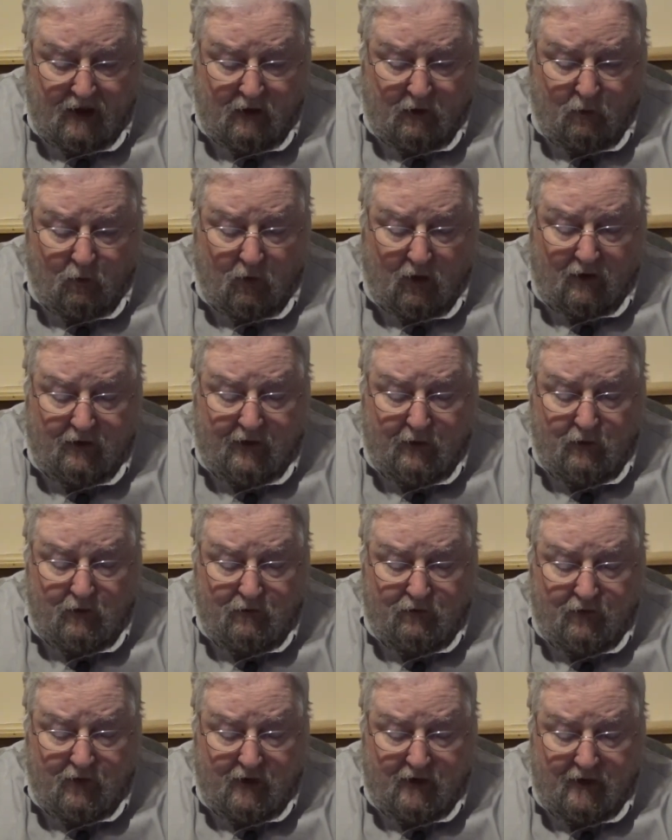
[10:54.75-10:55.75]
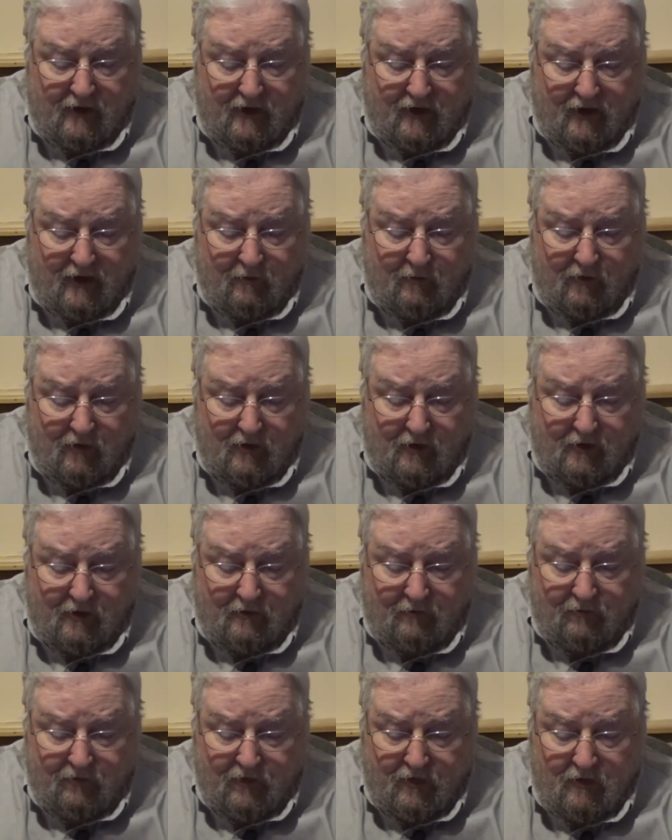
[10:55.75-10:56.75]
While they were fighting Amalek,
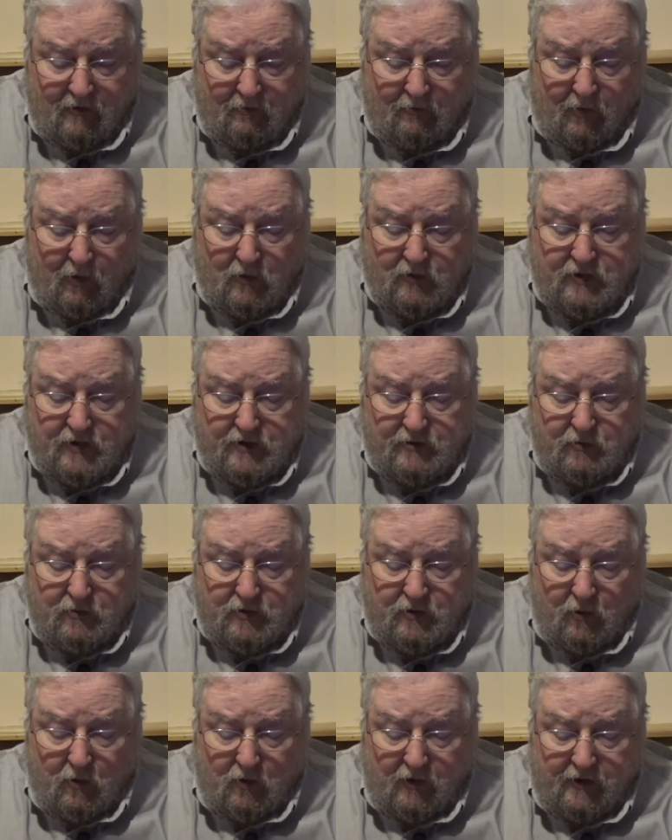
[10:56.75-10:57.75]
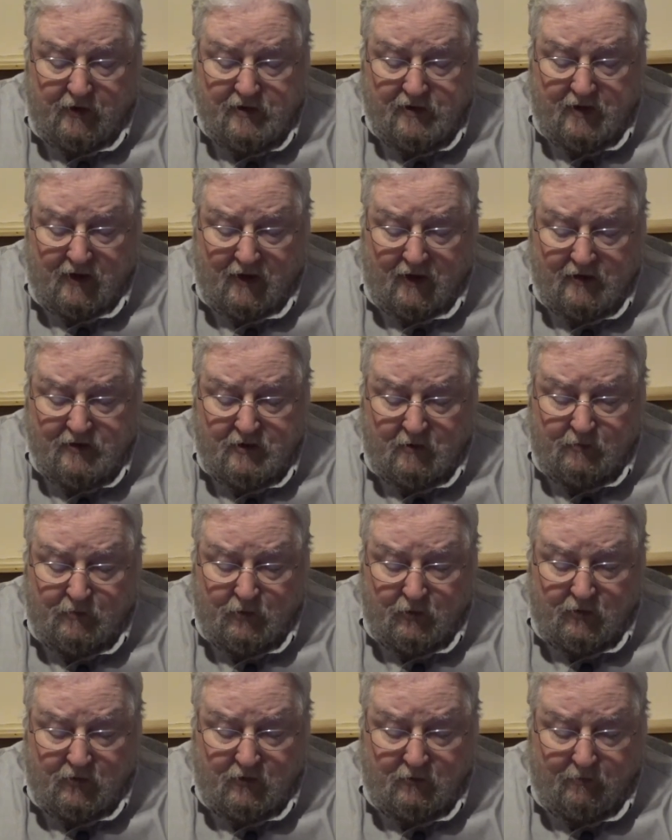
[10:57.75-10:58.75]
Moses was holding his hands up
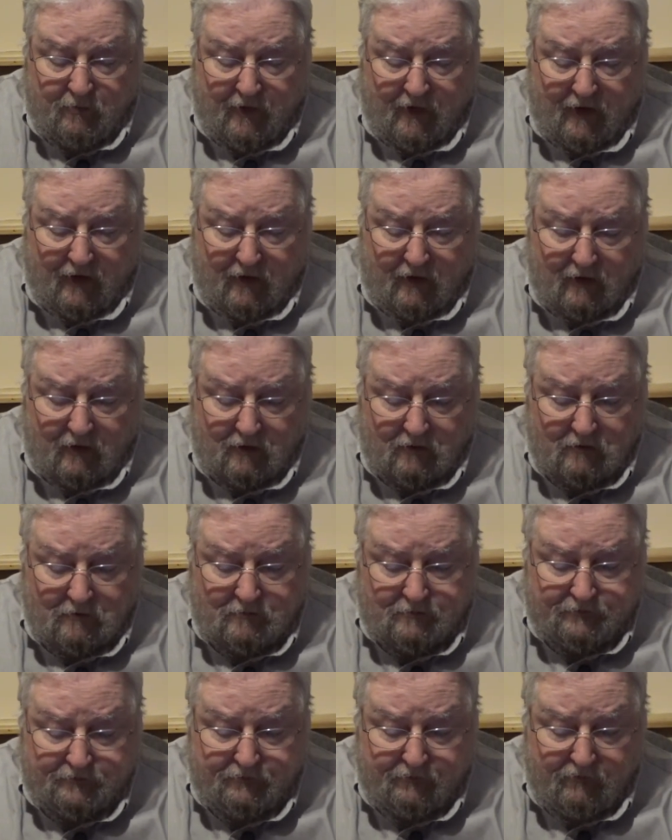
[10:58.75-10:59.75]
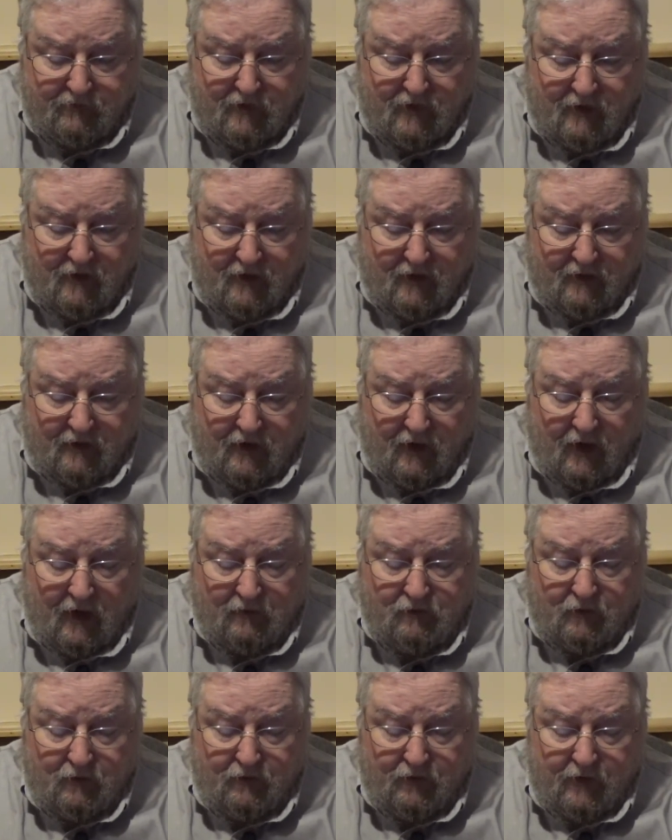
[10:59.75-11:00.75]
during the battle, and
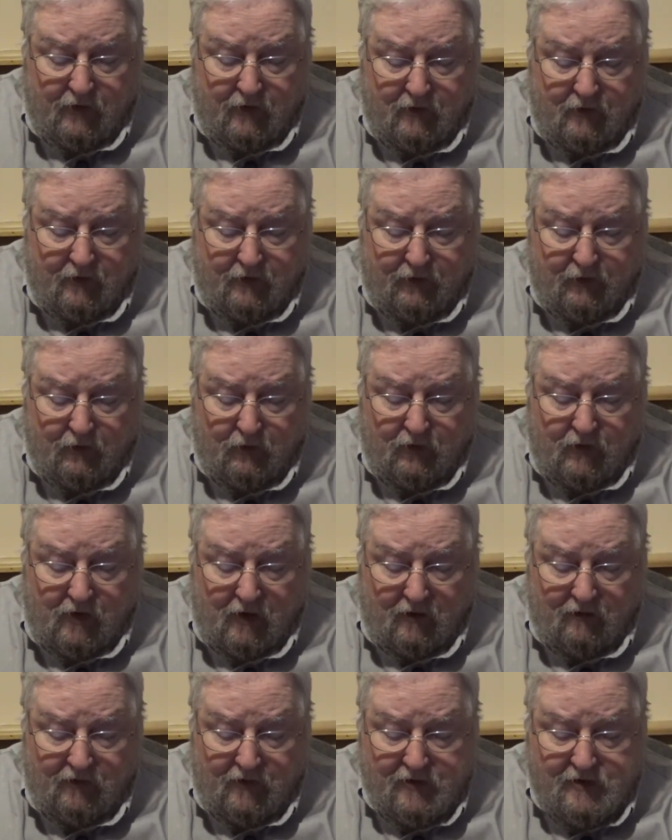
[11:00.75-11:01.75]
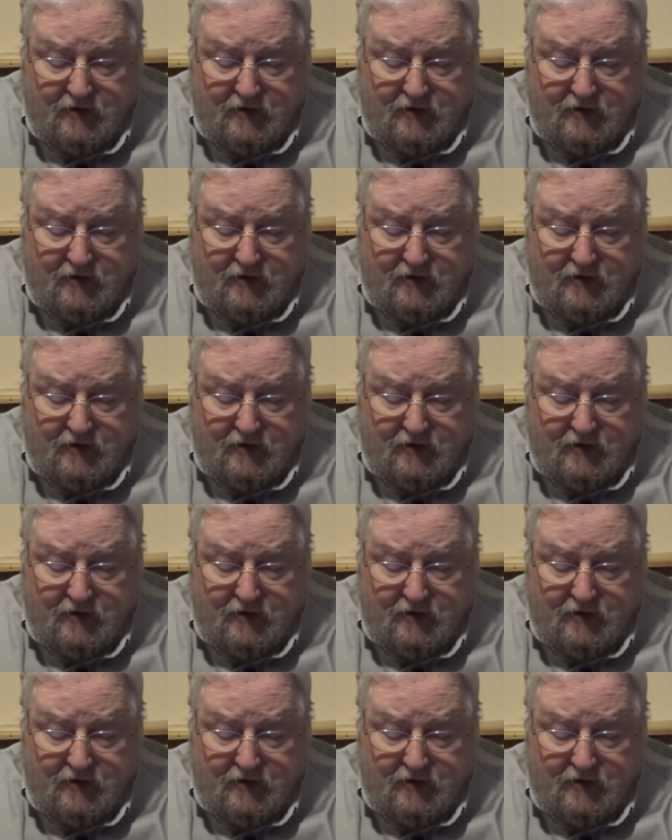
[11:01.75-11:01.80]
God revealed a third covenant